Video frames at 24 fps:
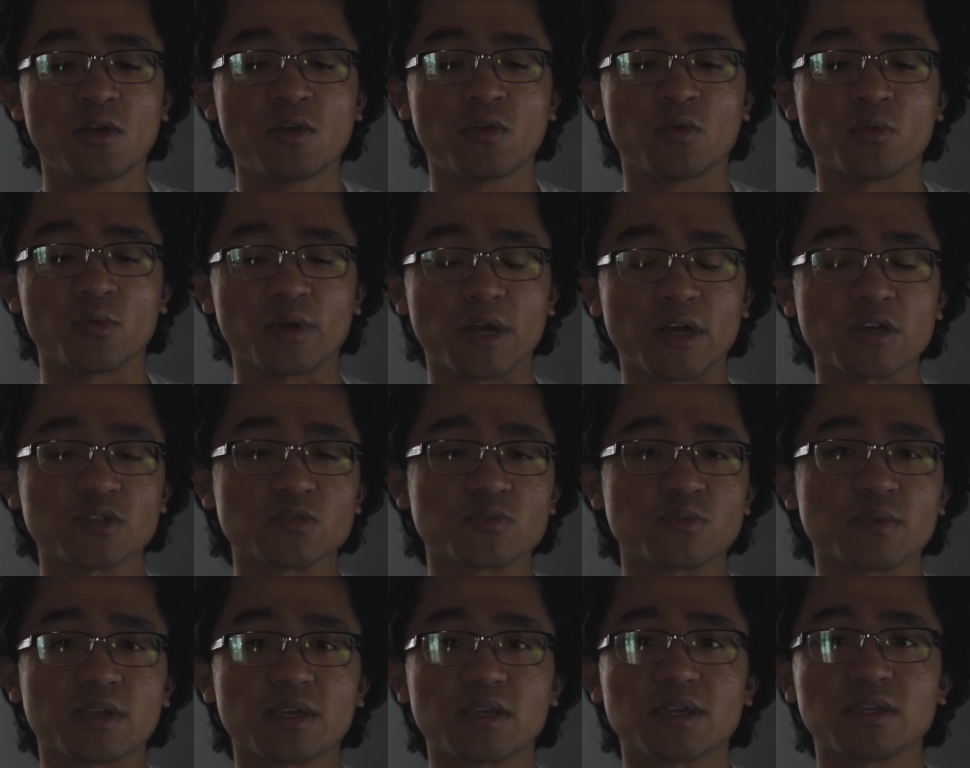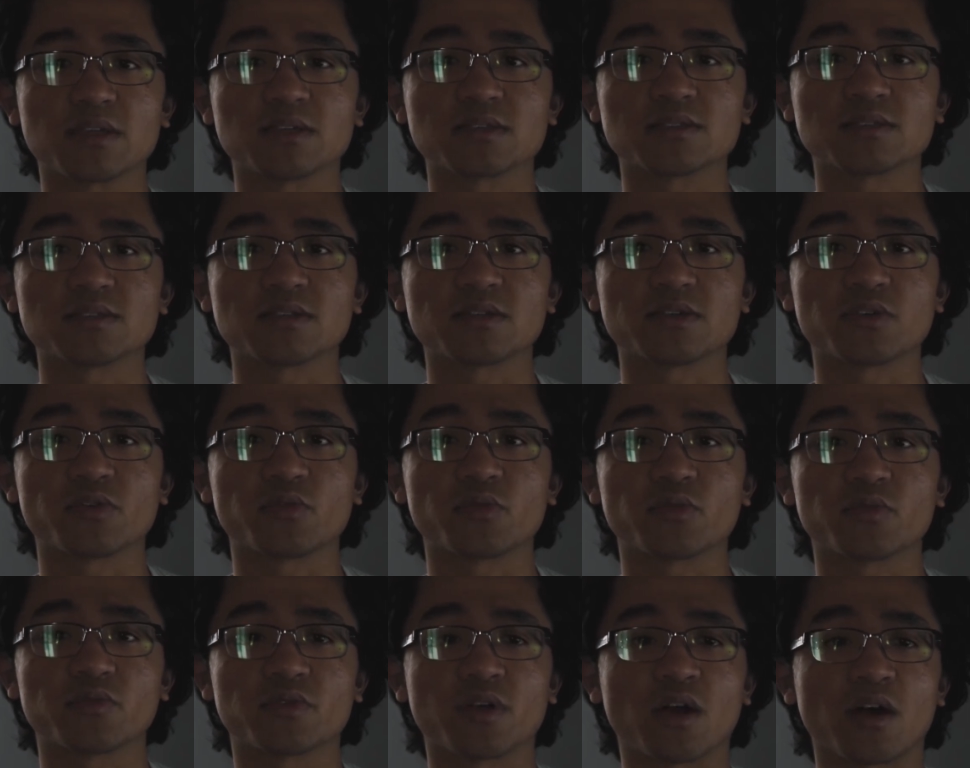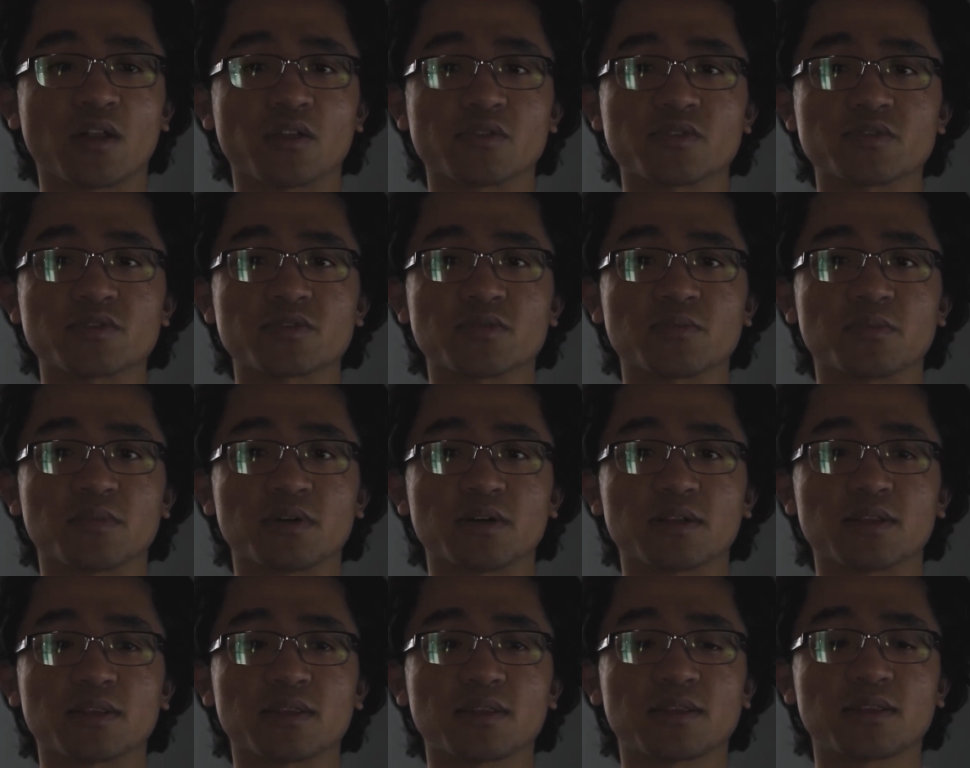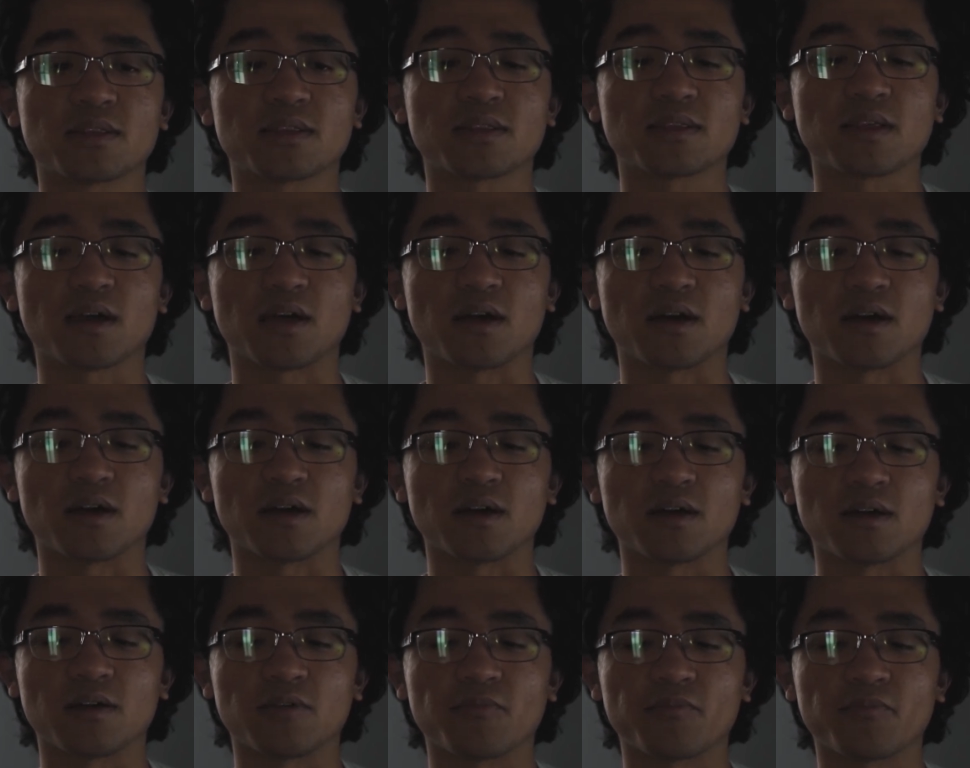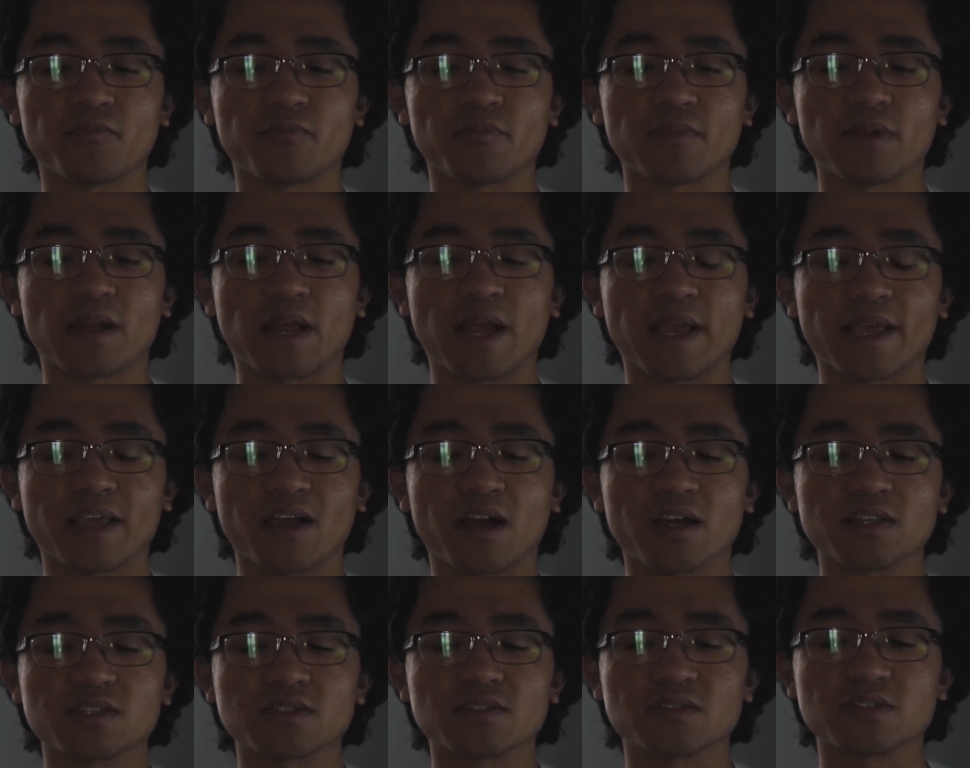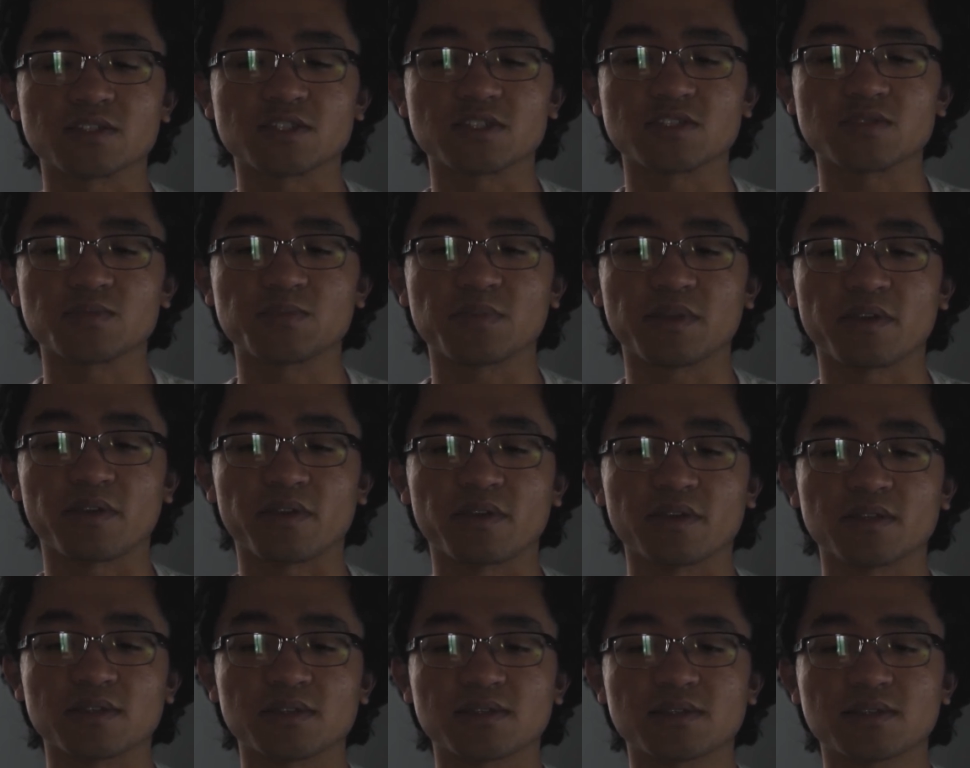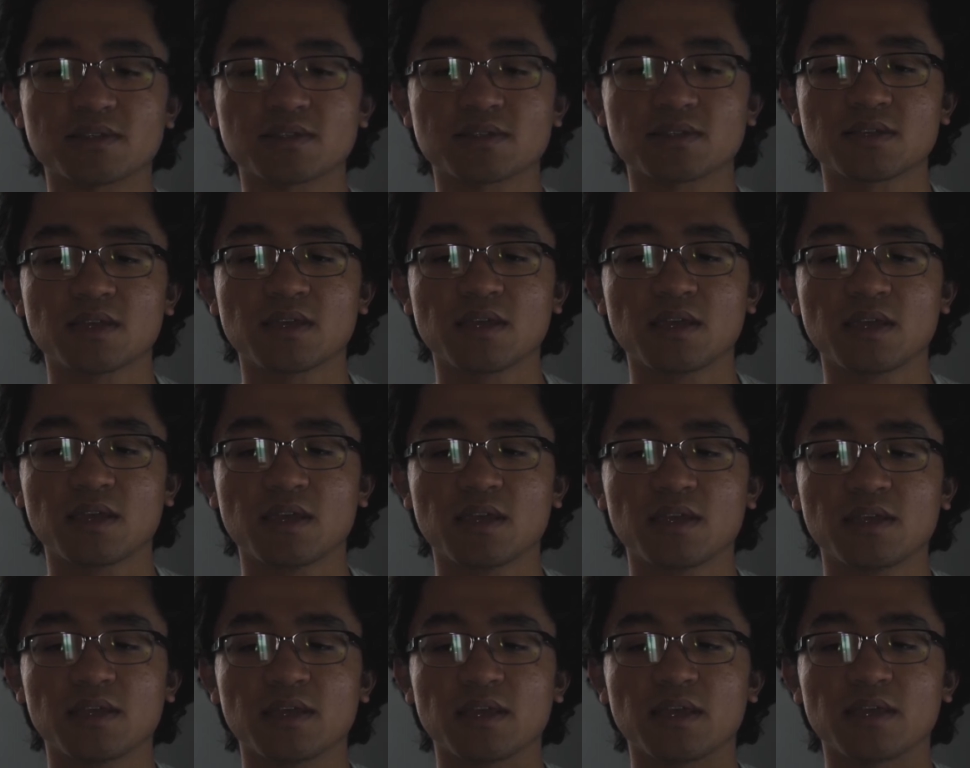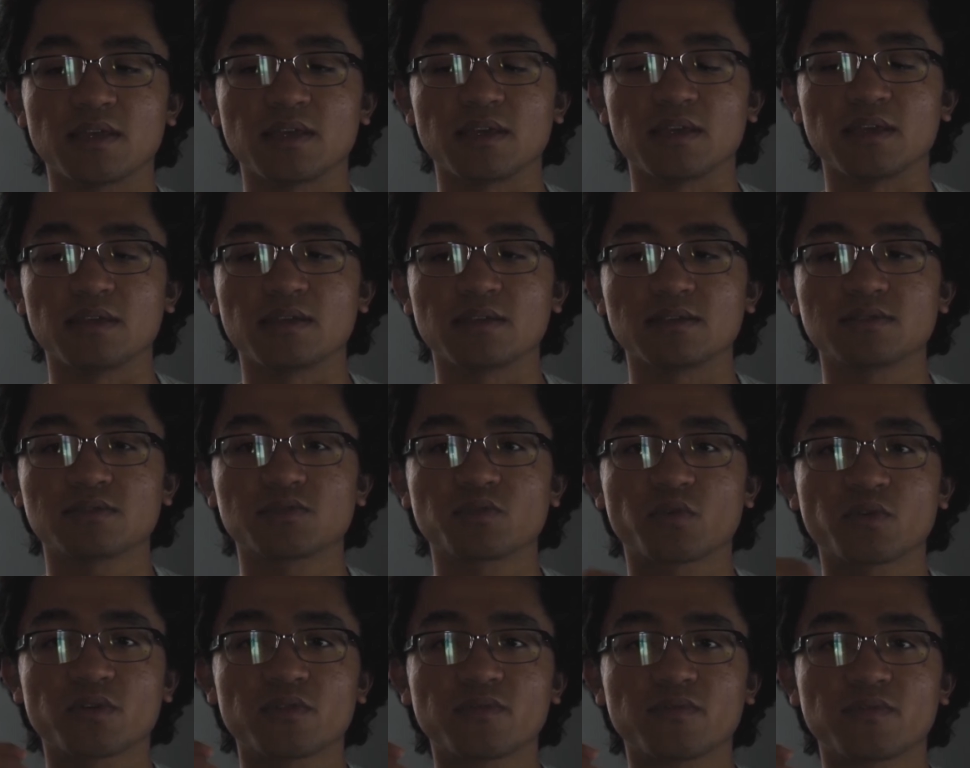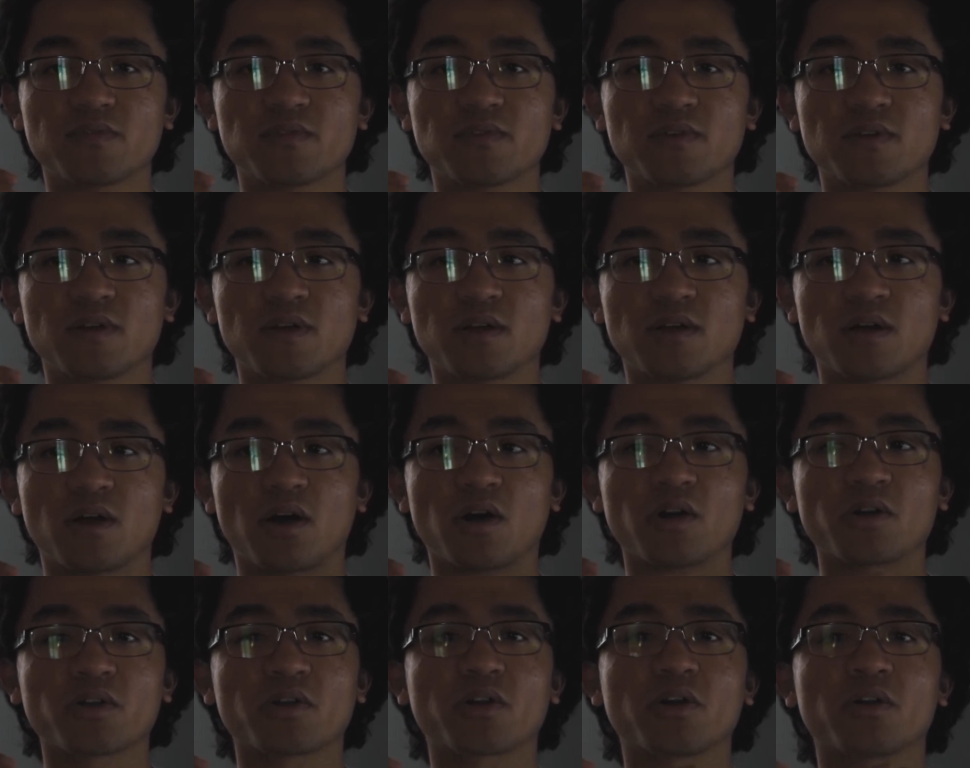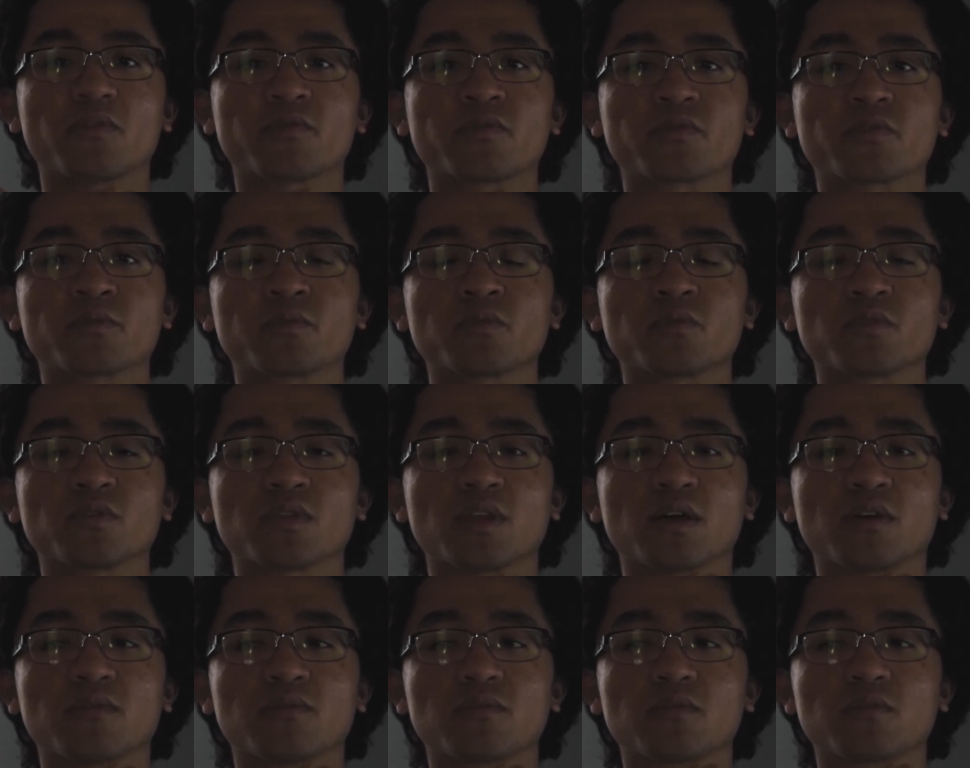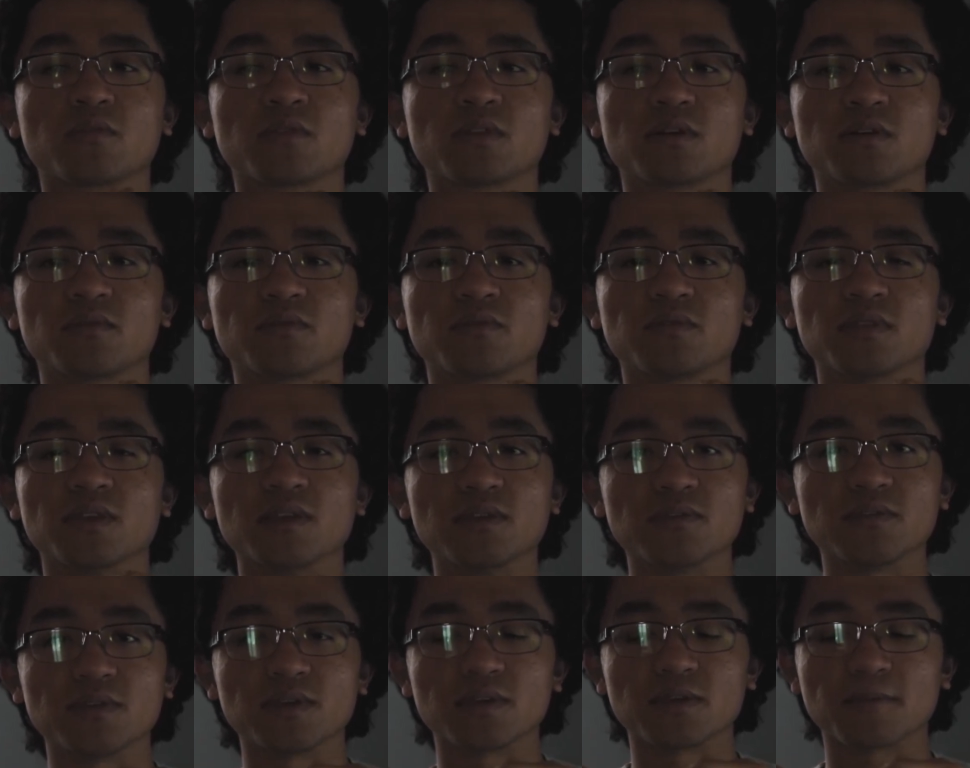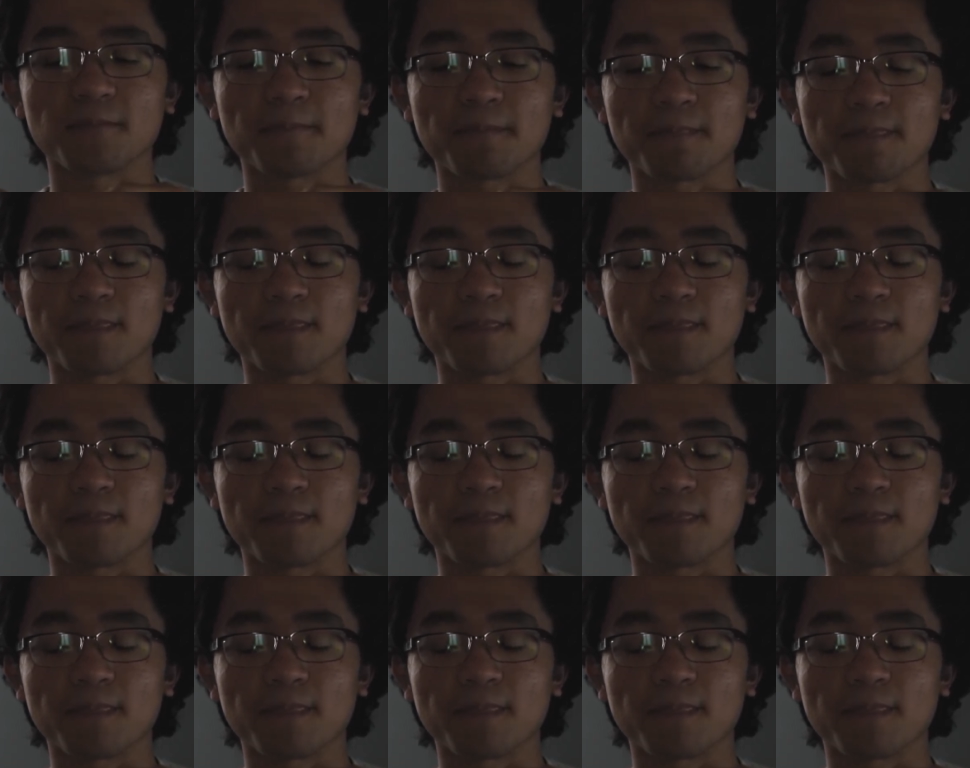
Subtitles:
when I was making $0 a month, I got to experience a sort of uncomfortable level of living.